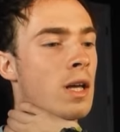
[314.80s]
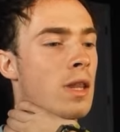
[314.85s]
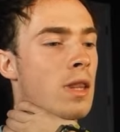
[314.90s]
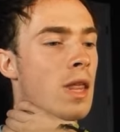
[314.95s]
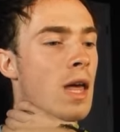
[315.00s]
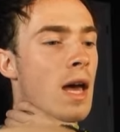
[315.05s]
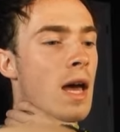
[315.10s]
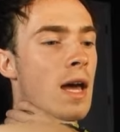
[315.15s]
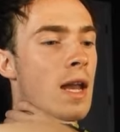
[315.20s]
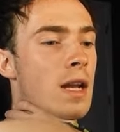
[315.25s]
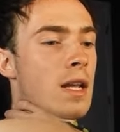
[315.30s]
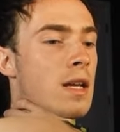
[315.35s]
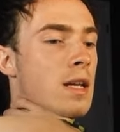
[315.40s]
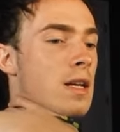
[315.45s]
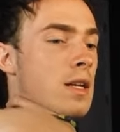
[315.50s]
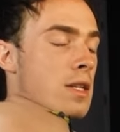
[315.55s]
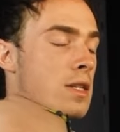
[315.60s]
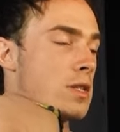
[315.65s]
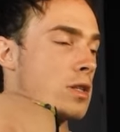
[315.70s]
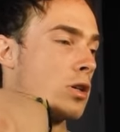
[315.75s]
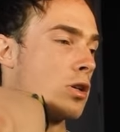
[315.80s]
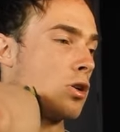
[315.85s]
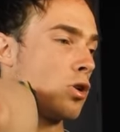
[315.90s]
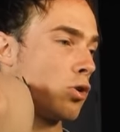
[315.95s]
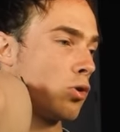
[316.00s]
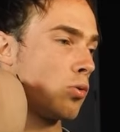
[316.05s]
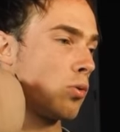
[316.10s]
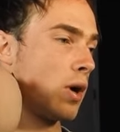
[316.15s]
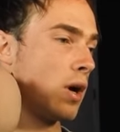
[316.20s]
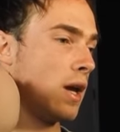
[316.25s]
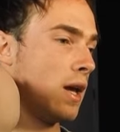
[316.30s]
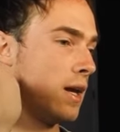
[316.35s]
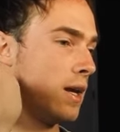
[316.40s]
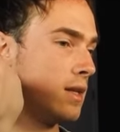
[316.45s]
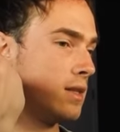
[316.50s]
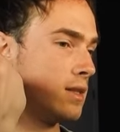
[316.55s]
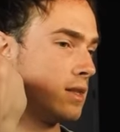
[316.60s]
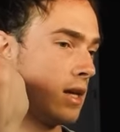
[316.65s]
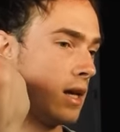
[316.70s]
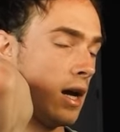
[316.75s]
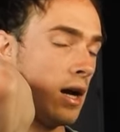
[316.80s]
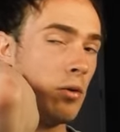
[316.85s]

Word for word: That is crazy.